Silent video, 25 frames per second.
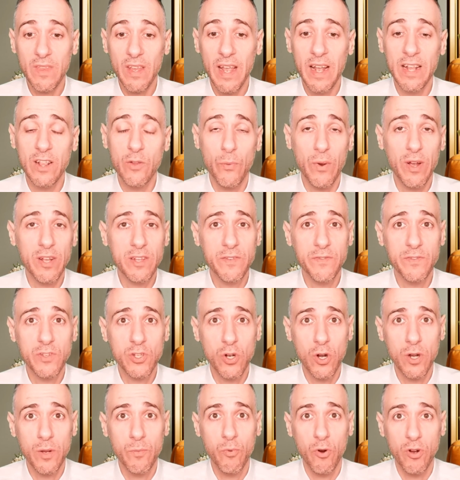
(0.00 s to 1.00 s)
And the relative
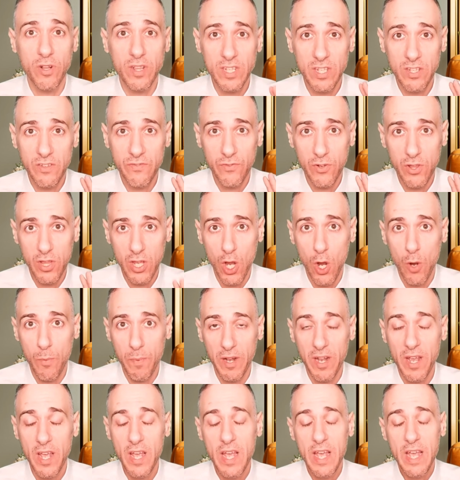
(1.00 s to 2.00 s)
starting point, this is for the
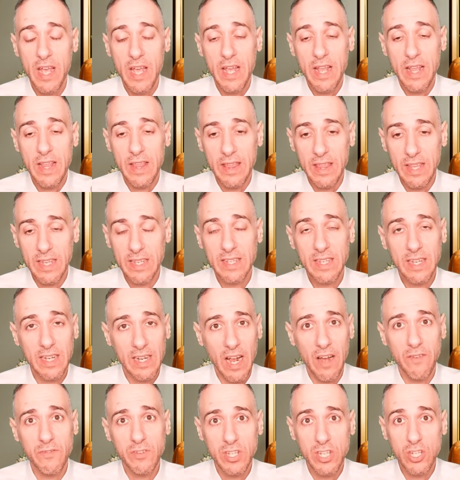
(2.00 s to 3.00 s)
open. This can
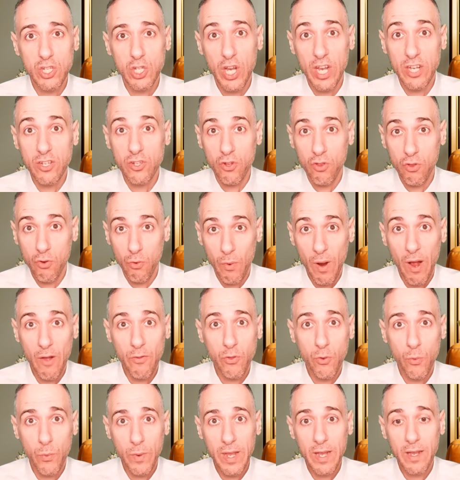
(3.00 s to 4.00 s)
obviously change
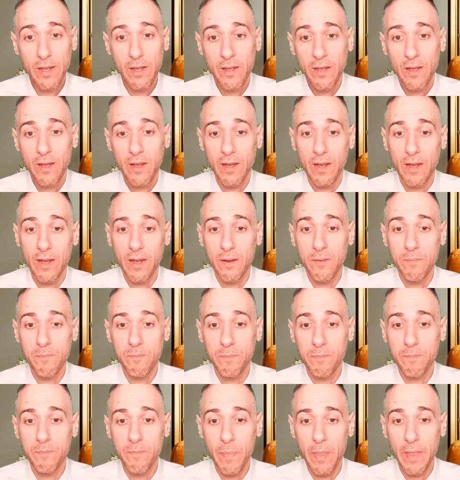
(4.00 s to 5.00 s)
throughout the week.
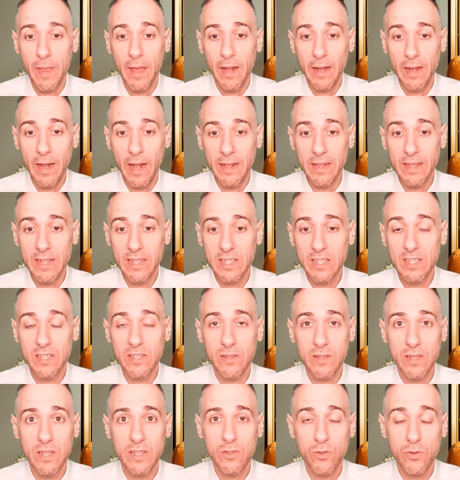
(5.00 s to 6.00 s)
And this
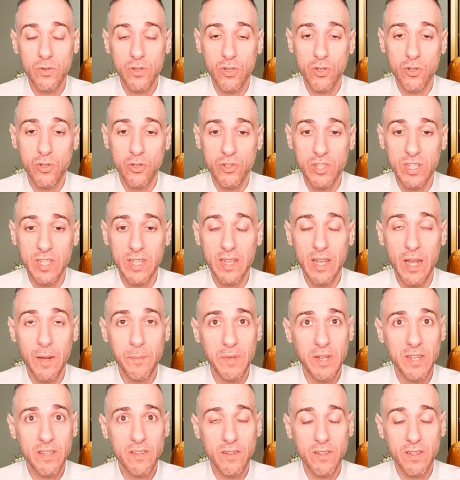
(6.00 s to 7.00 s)
you'll see the
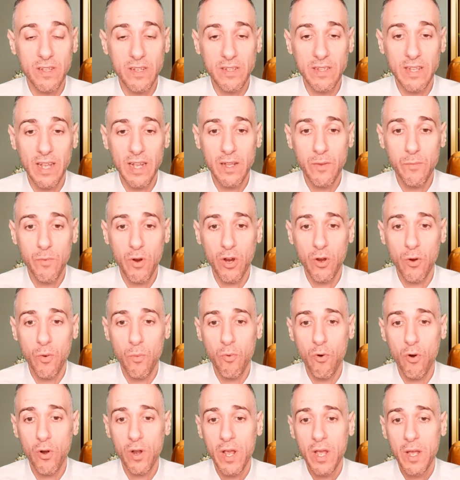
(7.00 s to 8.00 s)
updates on the daily market
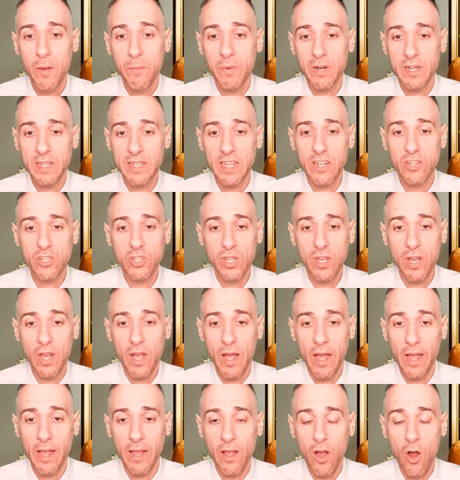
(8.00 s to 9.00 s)
report, but essentially
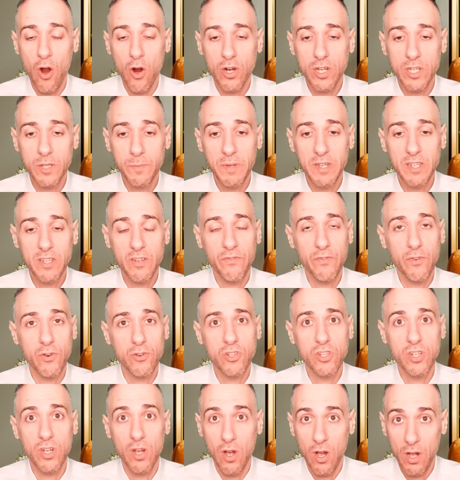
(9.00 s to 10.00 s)
a RSP to
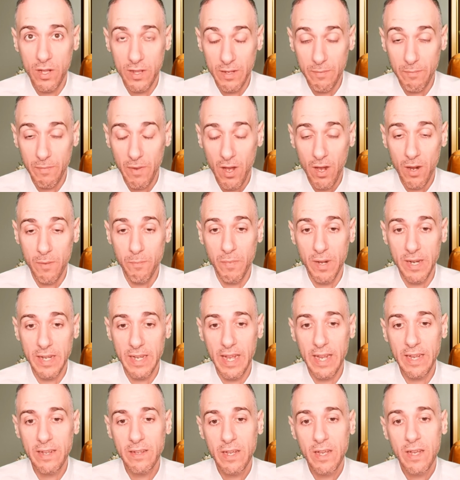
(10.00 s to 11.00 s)
first on
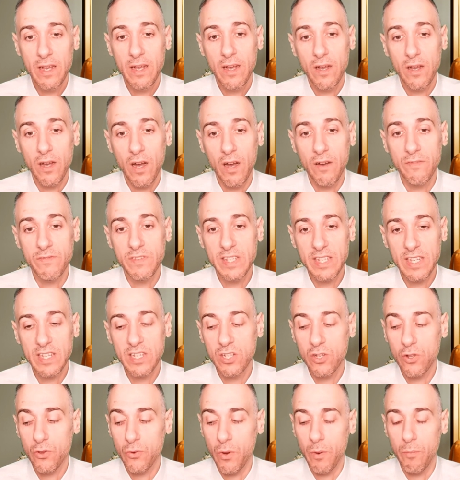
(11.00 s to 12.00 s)
Monday of
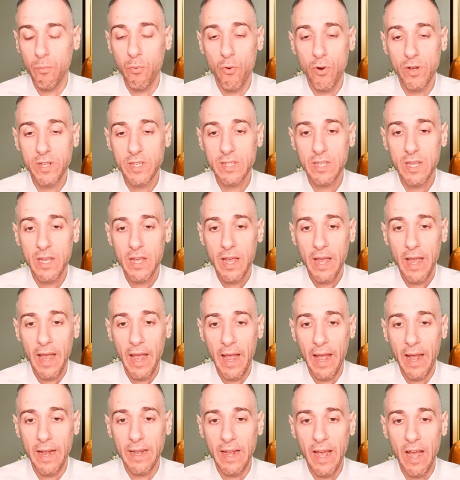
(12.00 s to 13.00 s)
63 points.
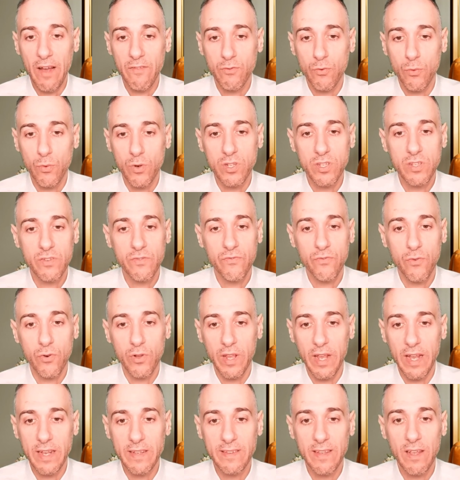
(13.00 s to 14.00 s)
And afterwards for
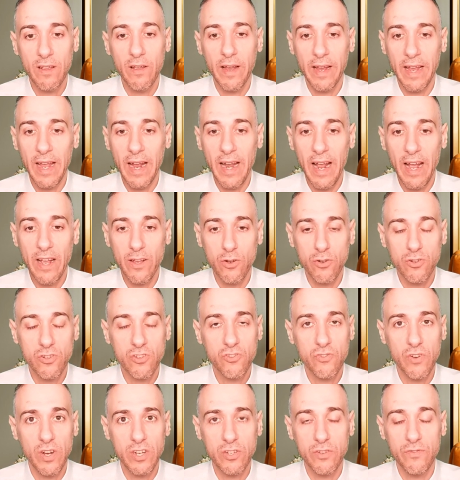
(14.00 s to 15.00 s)
the SL, again, at your
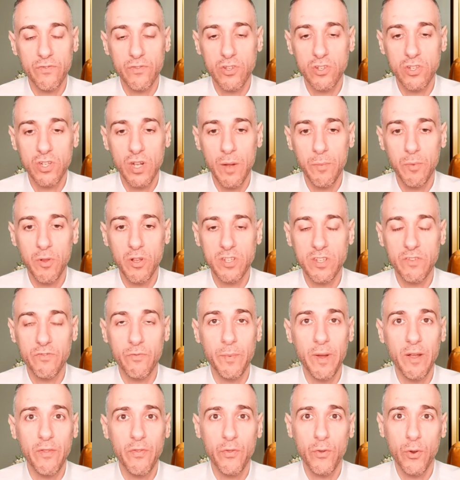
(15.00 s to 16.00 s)
discretion for the stop loss of
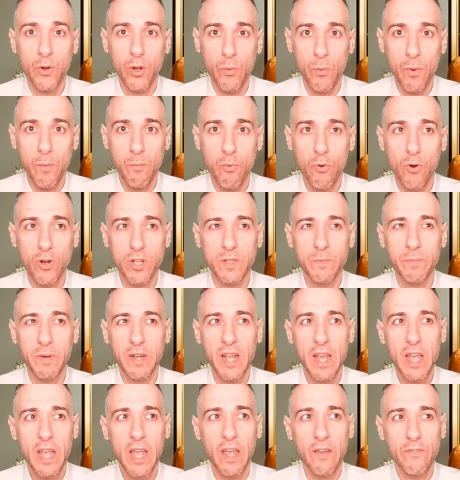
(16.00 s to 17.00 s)
about 31 points.
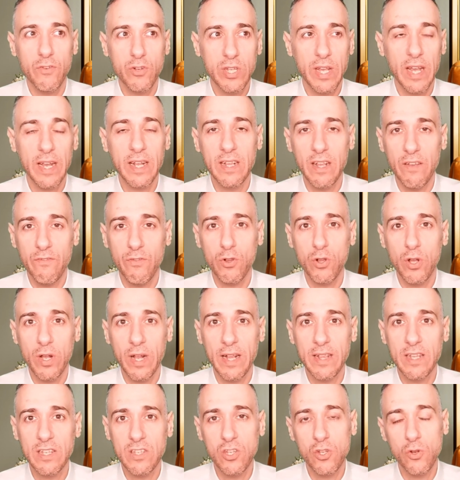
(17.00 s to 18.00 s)
But if you're looking
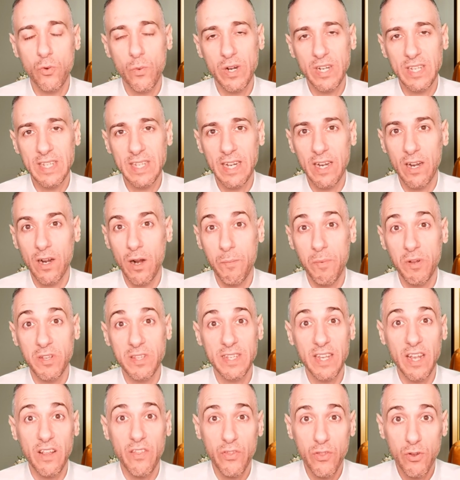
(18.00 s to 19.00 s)
at this and you want to set it up on,
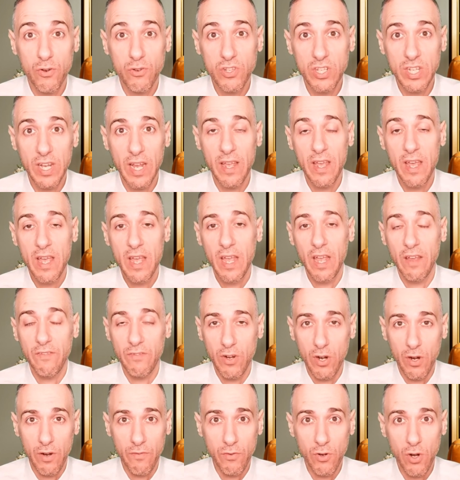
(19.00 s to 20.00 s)
say, Thursday, if
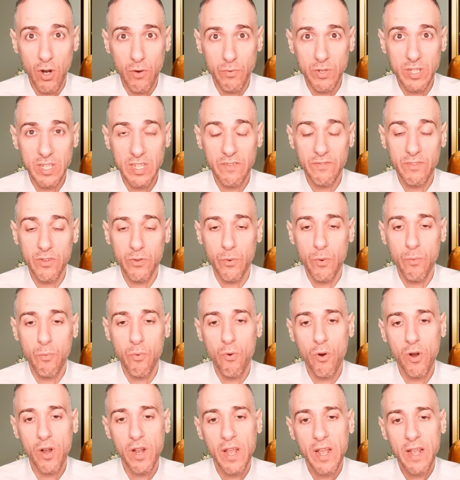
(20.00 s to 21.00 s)
you're not receiving the
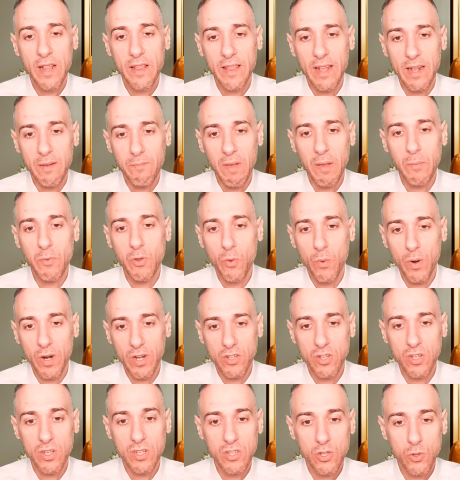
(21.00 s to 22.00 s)
report, then maybe you want
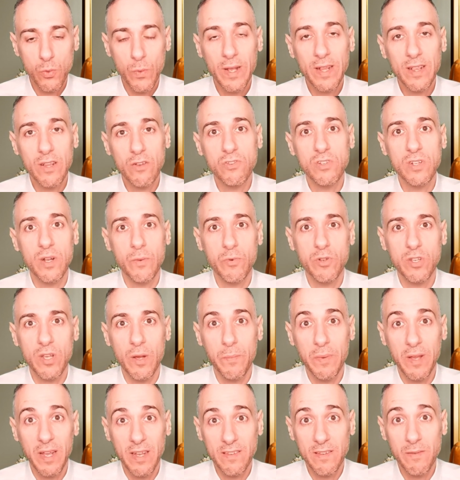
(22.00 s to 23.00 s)
to tweak those numbers
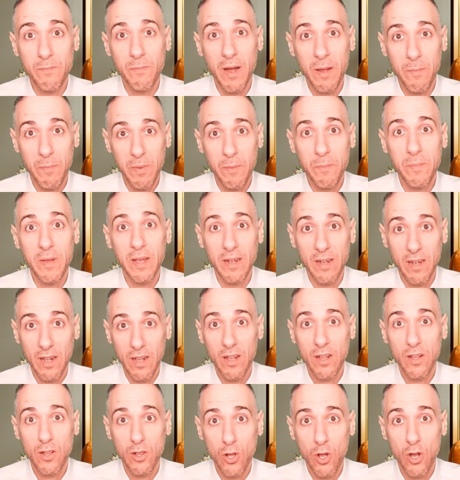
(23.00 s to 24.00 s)
up because it might be a bit
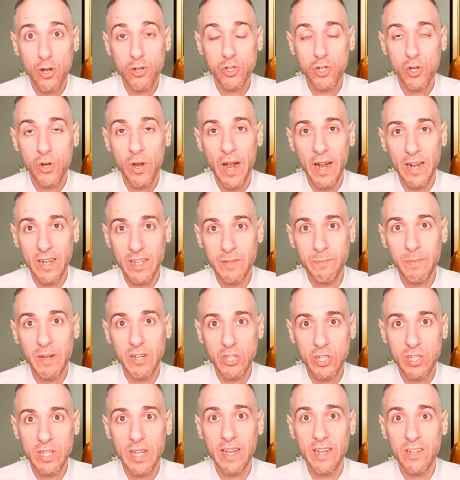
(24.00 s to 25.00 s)
larger, and
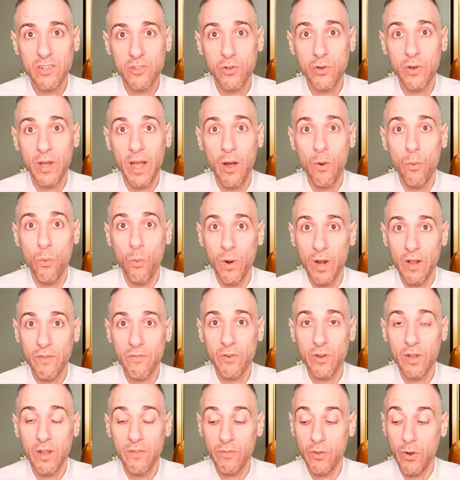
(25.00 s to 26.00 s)
especially taking into account
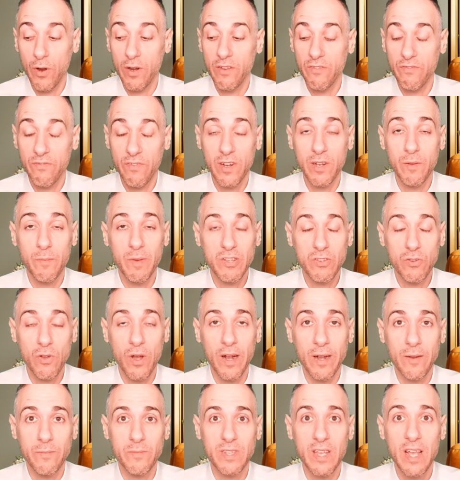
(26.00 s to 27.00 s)
if there are any fundamental
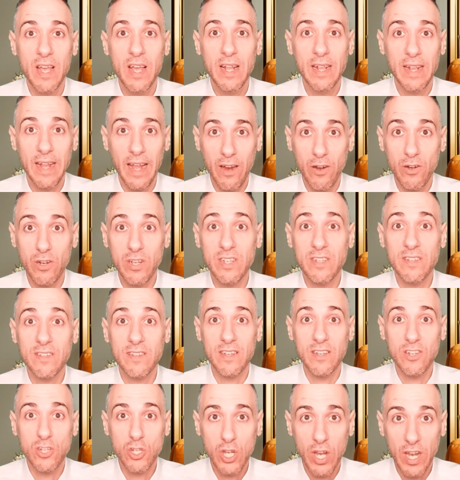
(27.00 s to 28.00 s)
items that could
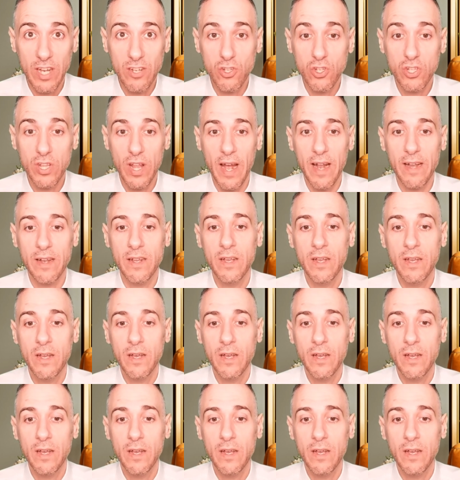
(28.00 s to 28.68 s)
easily change that.